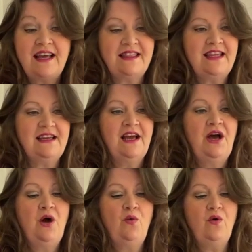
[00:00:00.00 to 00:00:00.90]
I think
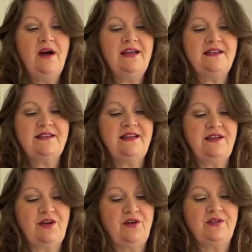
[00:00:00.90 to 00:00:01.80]
white
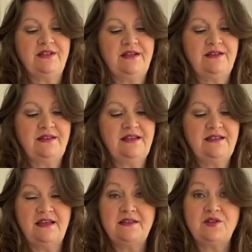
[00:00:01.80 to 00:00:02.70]
tea cozies, they
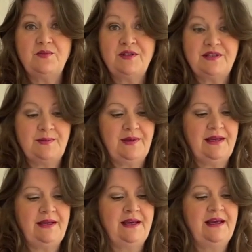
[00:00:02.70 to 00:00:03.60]
say summer to
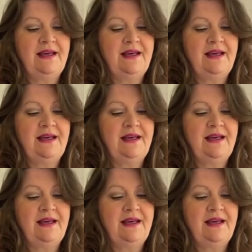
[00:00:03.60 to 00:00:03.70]
me.